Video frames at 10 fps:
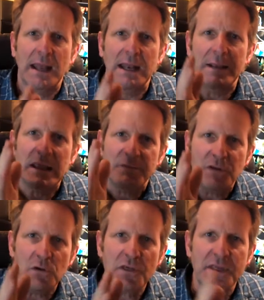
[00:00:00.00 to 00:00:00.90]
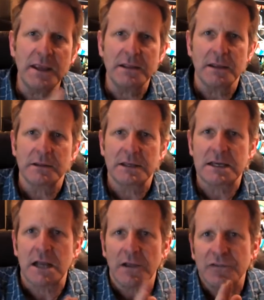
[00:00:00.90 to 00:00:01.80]
And if you think that the
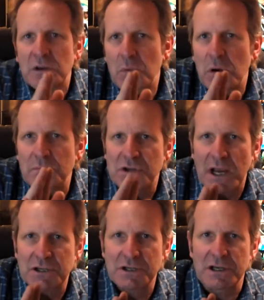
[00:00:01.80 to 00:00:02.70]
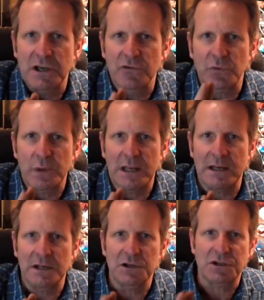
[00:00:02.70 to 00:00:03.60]
customer objection here is
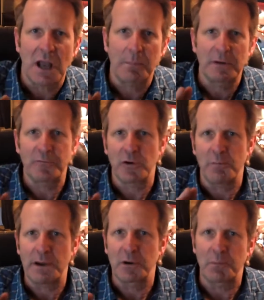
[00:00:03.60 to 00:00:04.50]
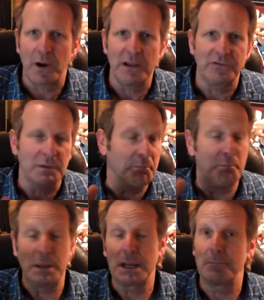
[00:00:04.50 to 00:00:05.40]
related to shopping for a better price at
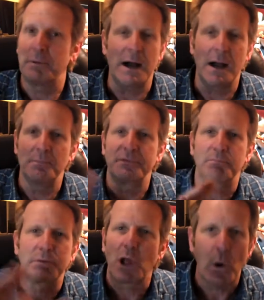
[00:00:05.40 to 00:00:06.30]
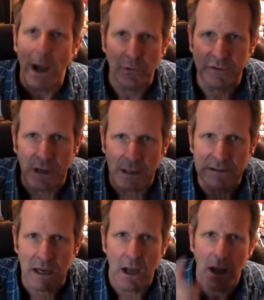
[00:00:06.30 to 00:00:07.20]

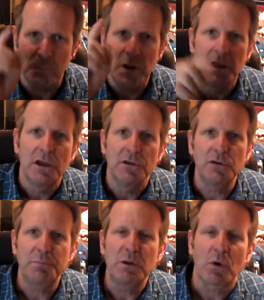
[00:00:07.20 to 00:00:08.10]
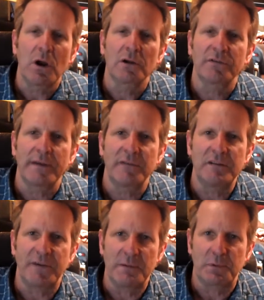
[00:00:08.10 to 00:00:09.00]
BigBob'sBlowout.com, you'd be wrong
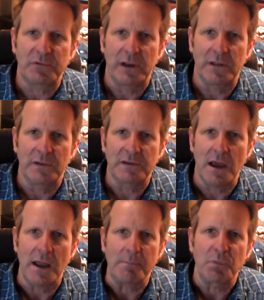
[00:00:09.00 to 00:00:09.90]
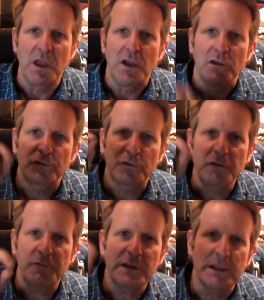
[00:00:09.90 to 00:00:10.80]
75% of the time.
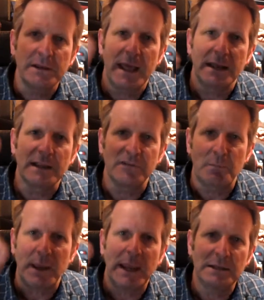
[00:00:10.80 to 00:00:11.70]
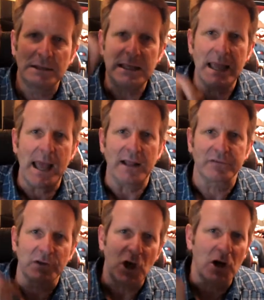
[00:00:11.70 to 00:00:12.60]
Surfing the net is a pain in the
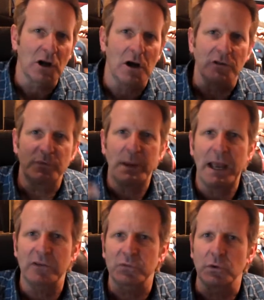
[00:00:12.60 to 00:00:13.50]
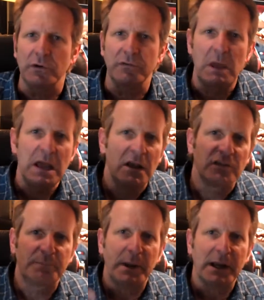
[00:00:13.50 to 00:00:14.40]
ass. Logons, passwords,
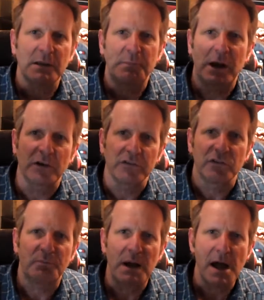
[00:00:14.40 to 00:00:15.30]
spec comparisons,